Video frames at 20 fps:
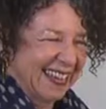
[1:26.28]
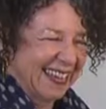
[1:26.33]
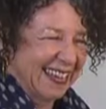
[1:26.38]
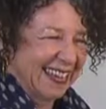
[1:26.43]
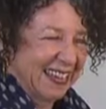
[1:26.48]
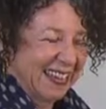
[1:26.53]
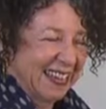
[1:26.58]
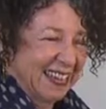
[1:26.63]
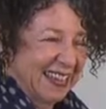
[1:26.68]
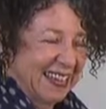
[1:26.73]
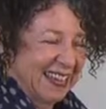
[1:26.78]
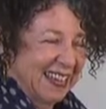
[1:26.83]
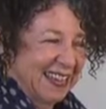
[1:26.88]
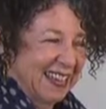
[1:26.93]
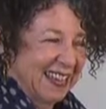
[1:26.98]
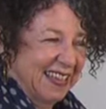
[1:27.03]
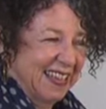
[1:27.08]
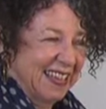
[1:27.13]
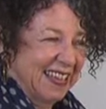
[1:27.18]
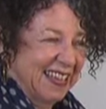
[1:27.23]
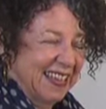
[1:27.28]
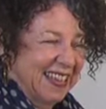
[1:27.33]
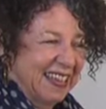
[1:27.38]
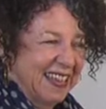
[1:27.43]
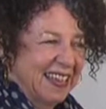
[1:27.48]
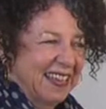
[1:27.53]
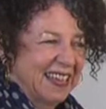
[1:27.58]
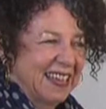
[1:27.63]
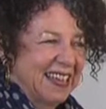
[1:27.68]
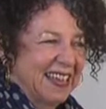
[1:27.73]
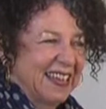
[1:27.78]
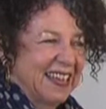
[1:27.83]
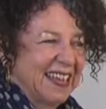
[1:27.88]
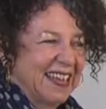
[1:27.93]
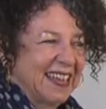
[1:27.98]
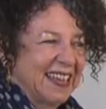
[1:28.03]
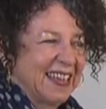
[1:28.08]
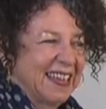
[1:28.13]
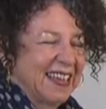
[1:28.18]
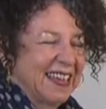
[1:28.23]

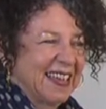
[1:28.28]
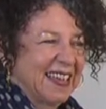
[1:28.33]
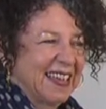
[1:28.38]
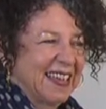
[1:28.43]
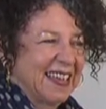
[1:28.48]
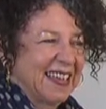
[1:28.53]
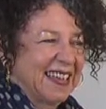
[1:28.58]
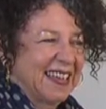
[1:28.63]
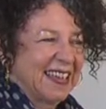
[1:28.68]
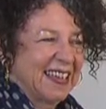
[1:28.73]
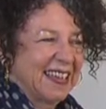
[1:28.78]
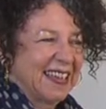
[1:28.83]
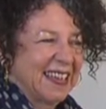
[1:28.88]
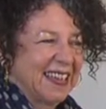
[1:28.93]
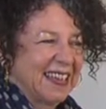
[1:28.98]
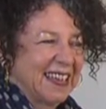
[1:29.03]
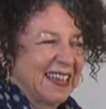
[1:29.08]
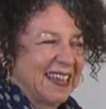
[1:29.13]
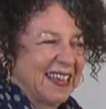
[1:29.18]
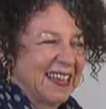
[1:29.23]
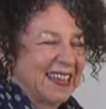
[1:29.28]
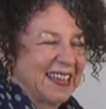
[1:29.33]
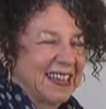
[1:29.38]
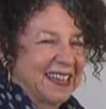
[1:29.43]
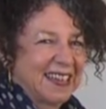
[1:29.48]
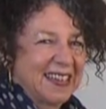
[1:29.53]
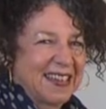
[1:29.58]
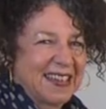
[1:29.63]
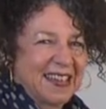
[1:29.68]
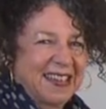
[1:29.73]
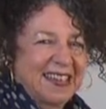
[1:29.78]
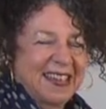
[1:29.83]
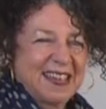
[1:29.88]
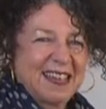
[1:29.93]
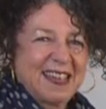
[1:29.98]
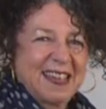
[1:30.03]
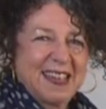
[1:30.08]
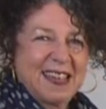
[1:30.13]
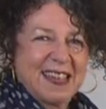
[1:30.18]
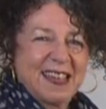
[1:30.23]

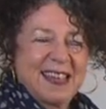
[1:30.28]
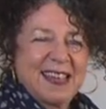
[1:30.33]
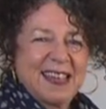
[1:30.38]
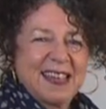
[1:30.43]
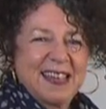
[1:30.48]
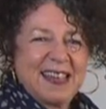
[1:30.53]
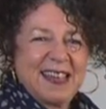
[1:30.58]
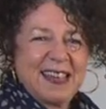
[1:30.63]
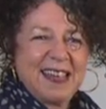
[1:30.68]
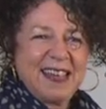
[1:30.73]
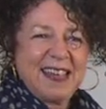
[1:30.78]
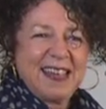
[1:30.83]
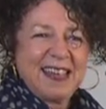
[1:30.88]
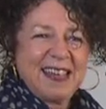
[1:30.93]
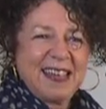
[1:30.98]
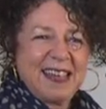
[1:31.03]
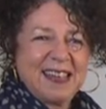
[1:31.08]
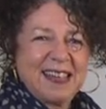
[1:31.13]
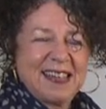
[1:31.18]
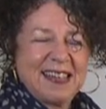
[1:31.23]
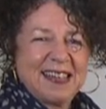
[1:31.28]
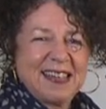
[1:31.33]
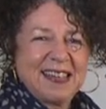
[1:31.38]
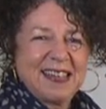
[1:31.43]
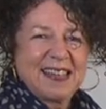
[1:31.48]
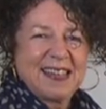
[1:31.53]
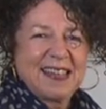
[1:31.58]
(not speaking)